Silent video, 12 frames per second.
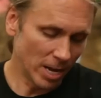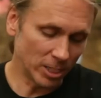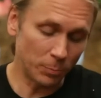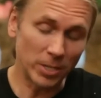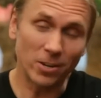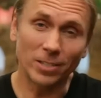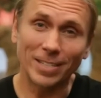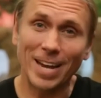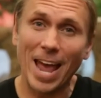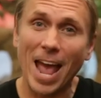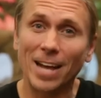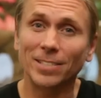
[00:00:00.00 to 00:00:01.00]
is because it
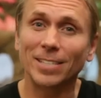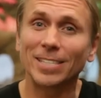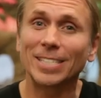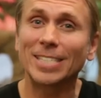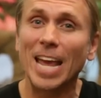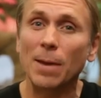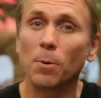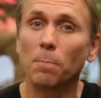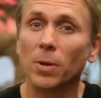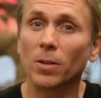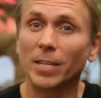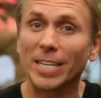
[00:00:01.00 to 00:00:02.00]
has the same
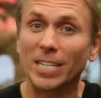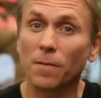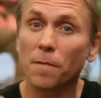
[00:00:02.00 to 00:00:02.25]
ability to